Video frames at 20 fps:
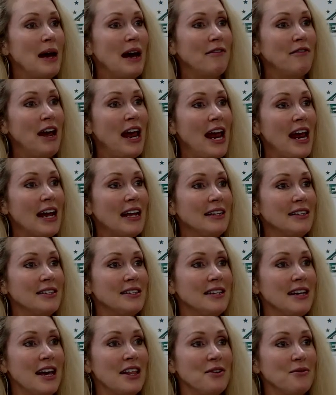have hands.
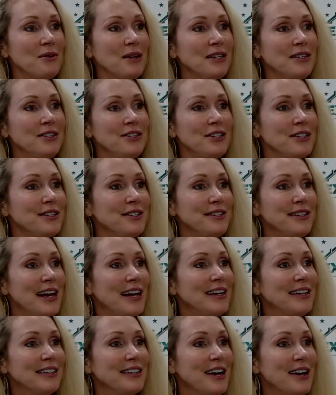The other one just,
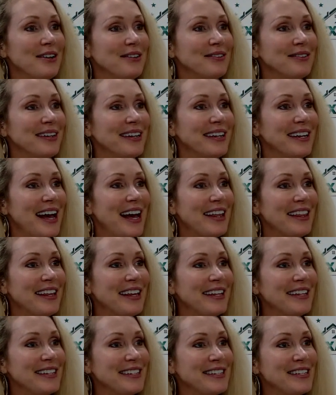I don't know how
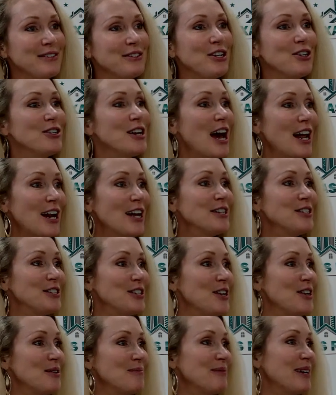you're not on
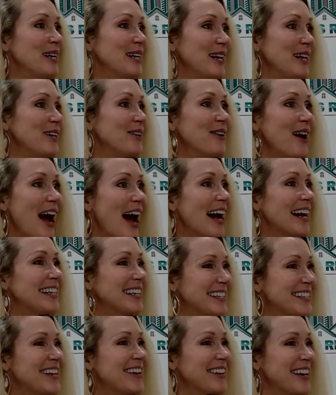Zoom. We can interact.
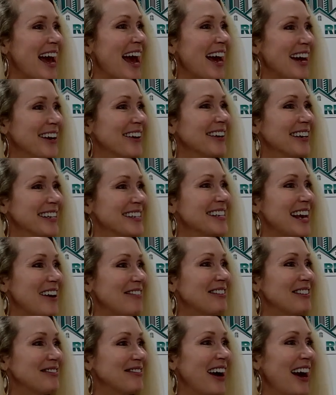It's okay. You're in a
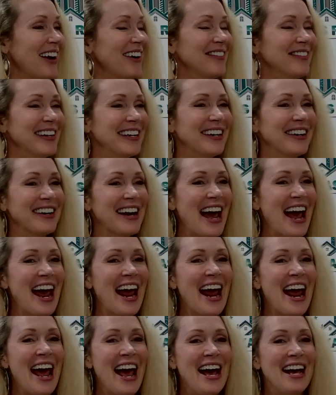safe environment.
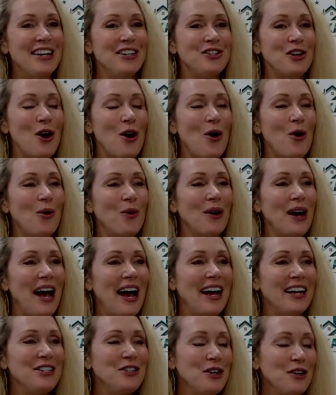Okay. So
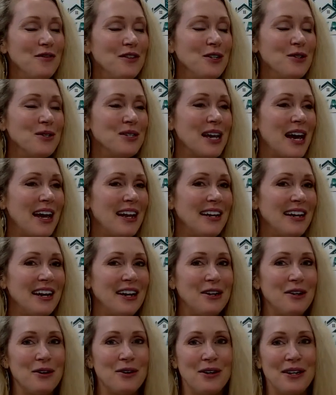two of you said,
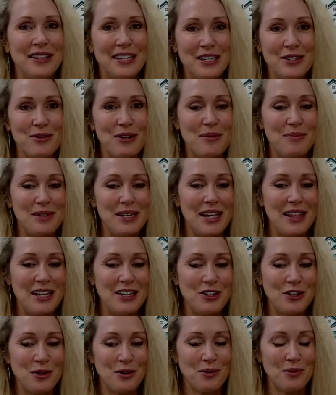who are in this room, said
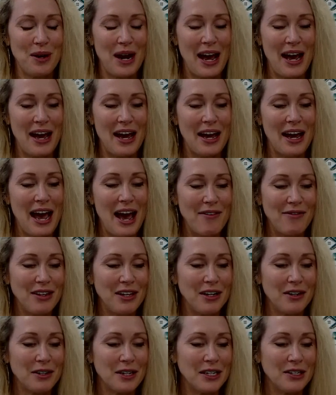that you have a
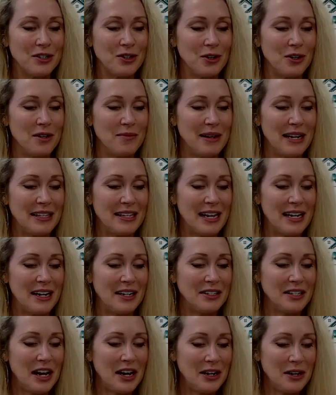little concern about that.
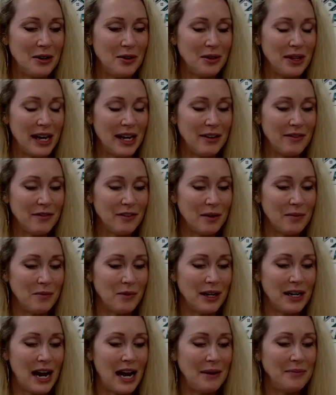I'll tell you that from
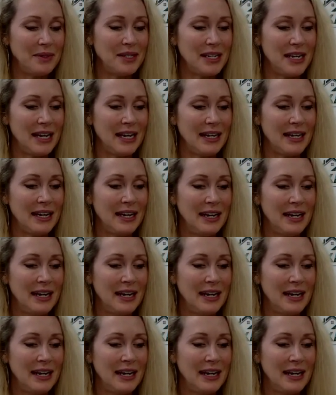what I'm seeing,